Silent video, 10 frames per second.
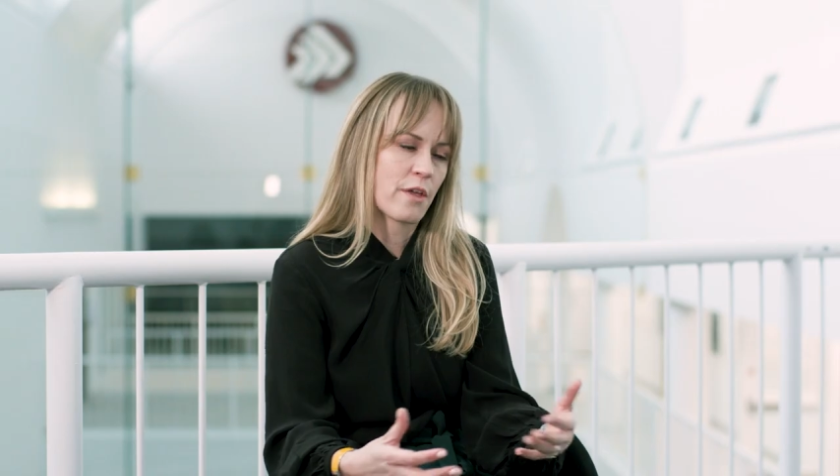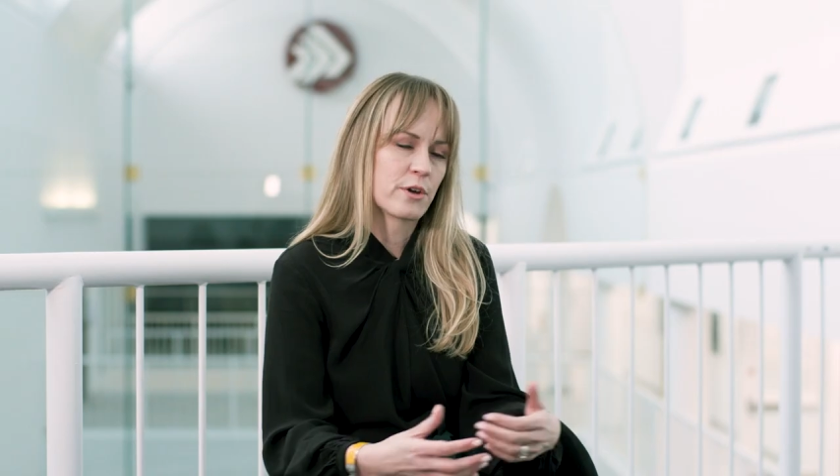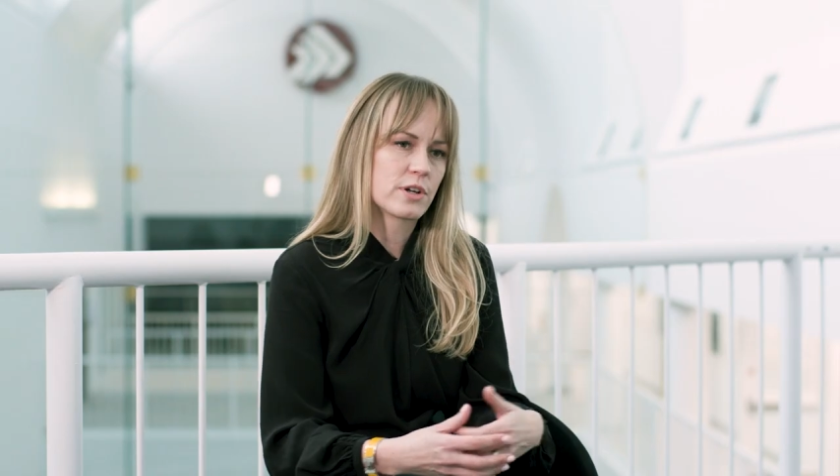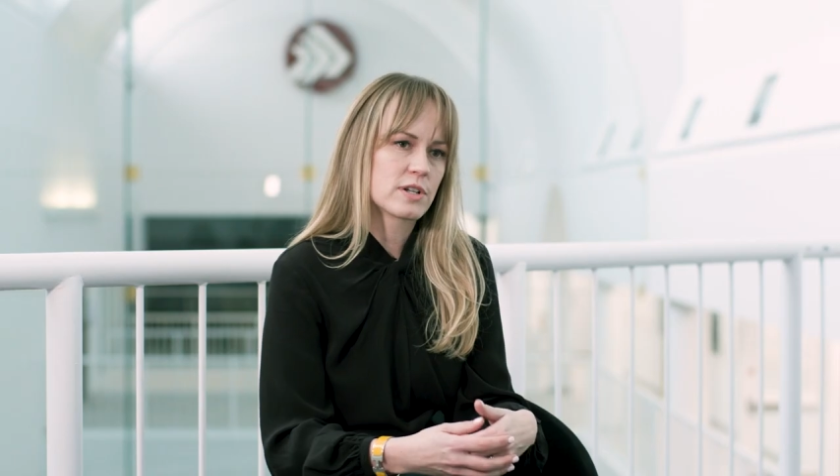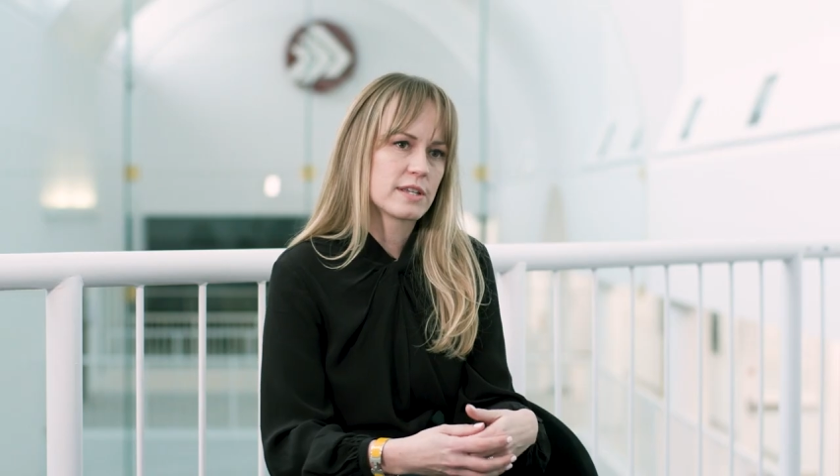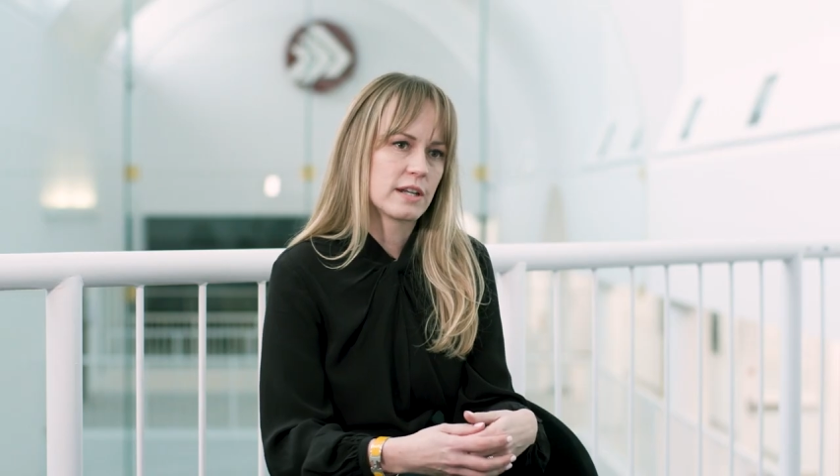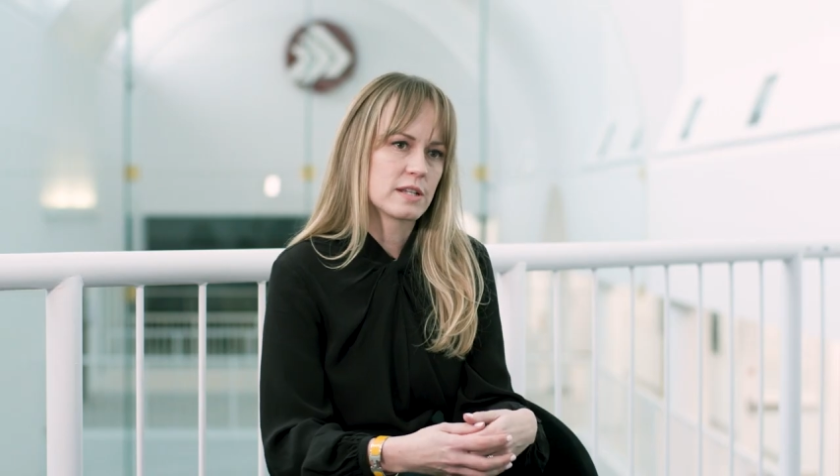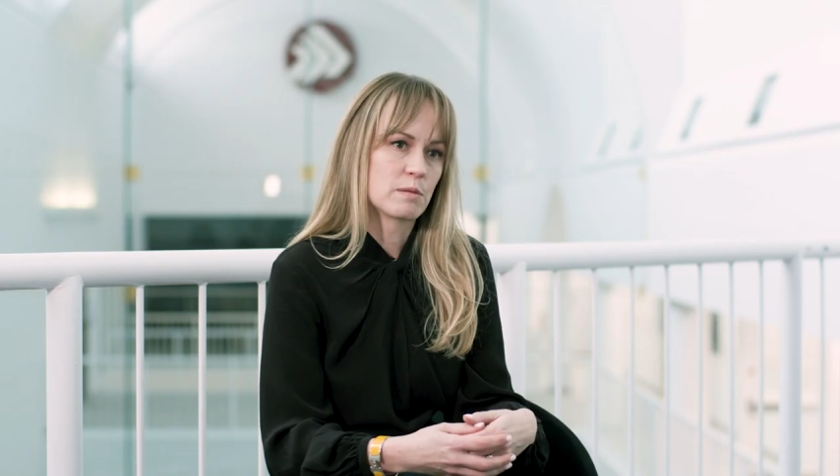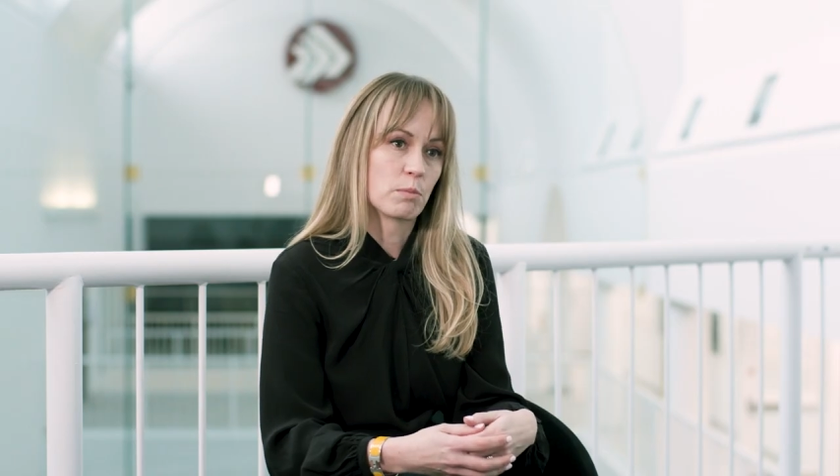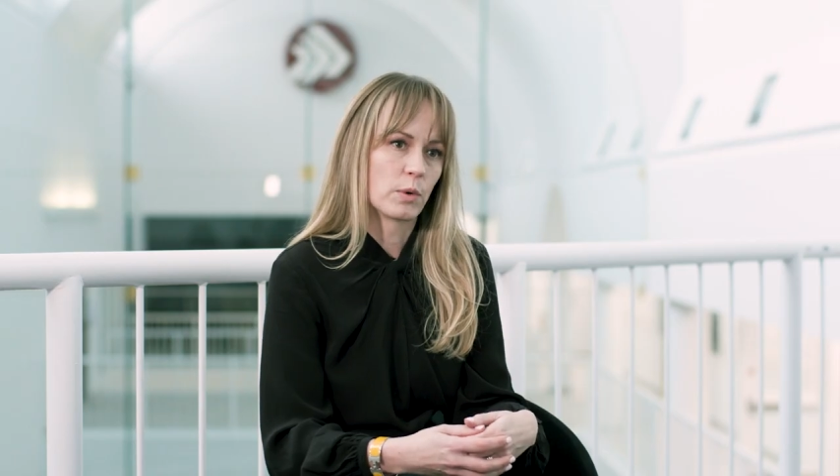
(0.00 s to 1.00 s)
others that
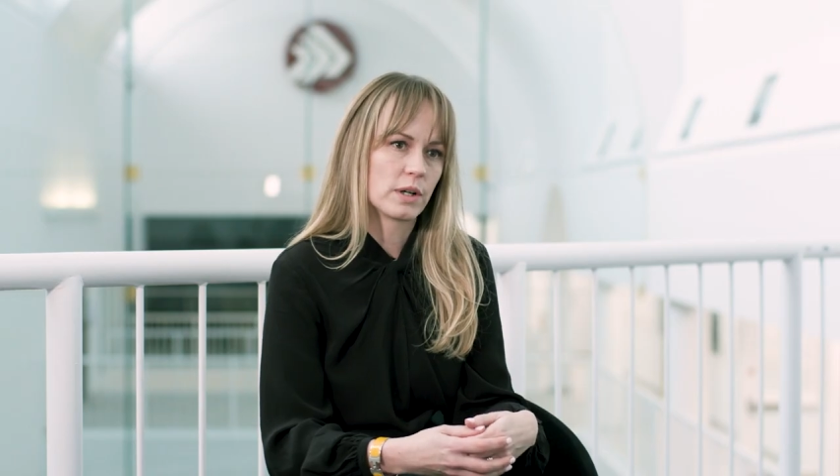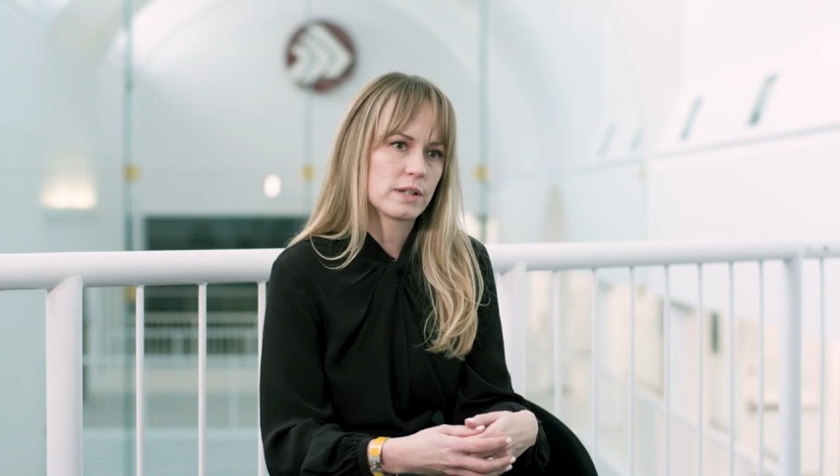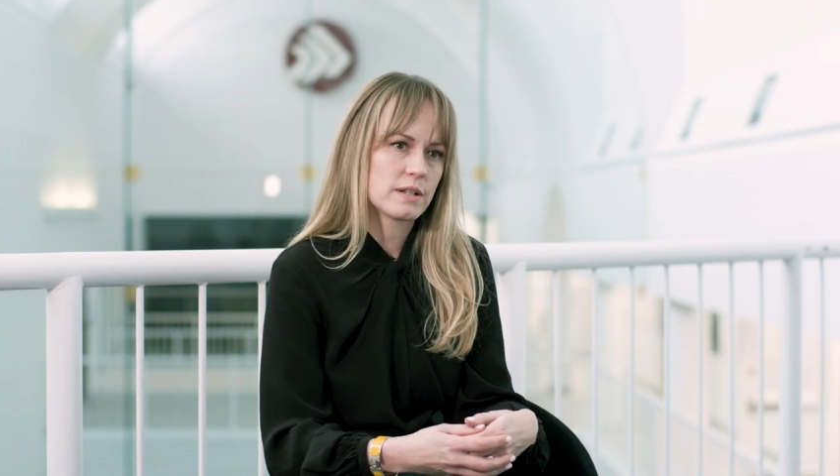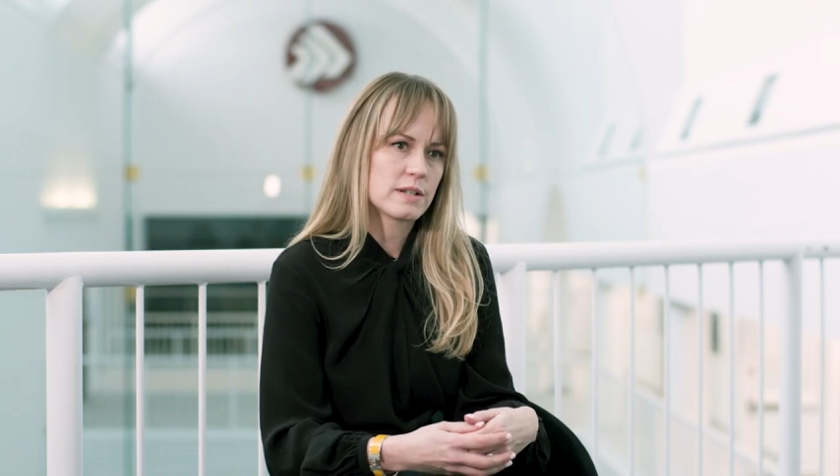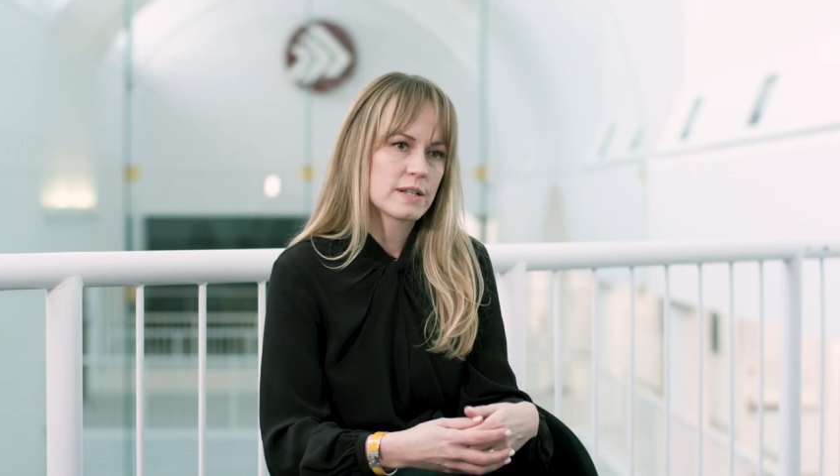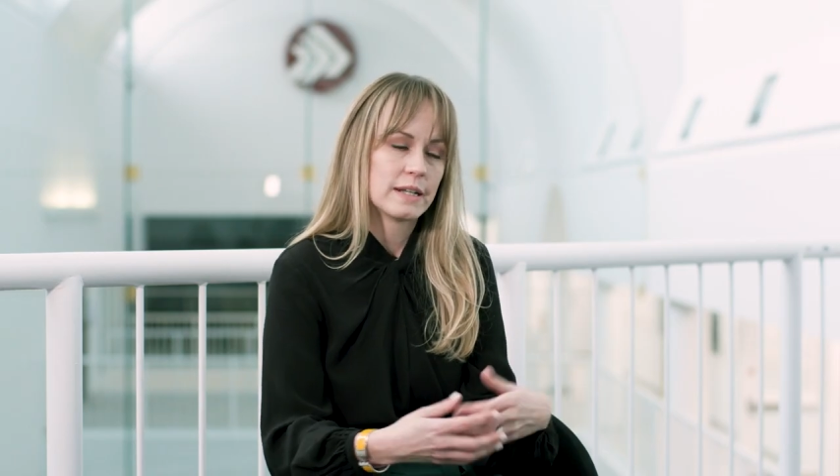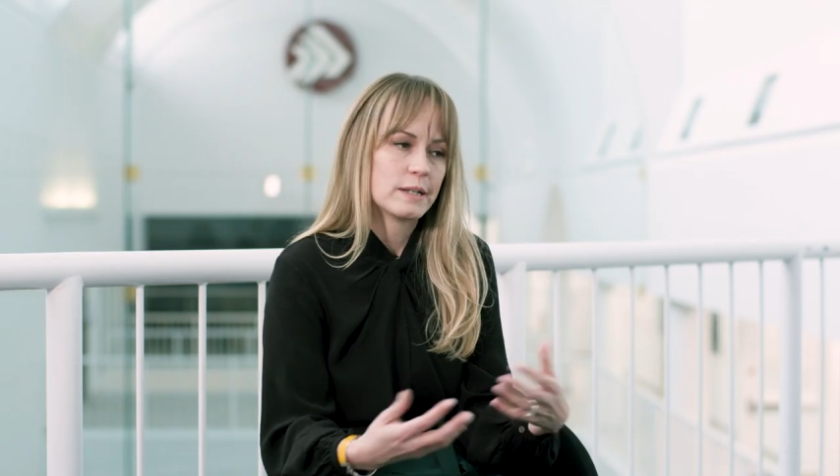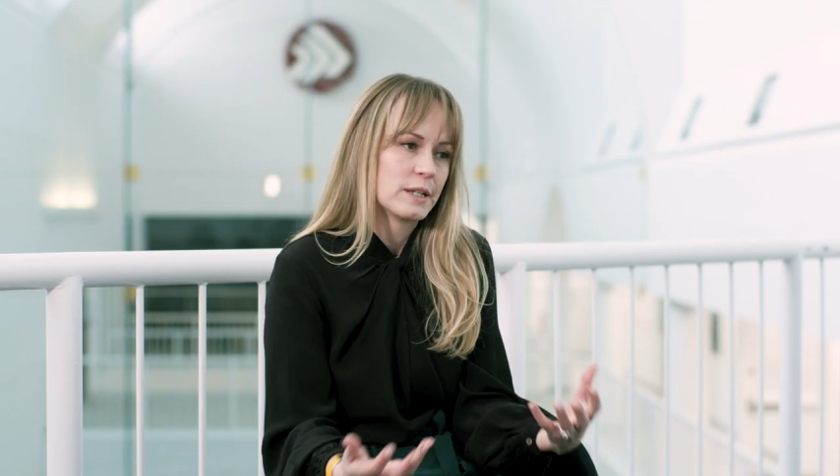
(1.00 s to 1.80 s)
it's important,